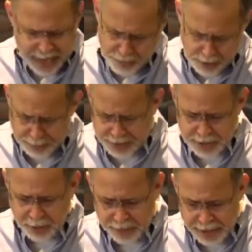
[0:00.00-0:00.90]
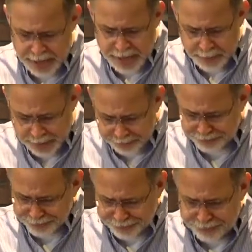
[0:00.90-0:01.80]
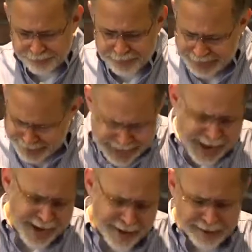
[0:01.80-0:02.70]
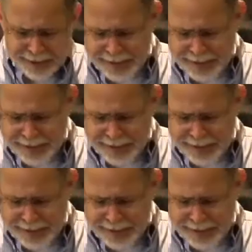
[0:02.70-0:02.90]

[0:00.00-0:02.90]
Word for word: and women, you know, but, but Daniel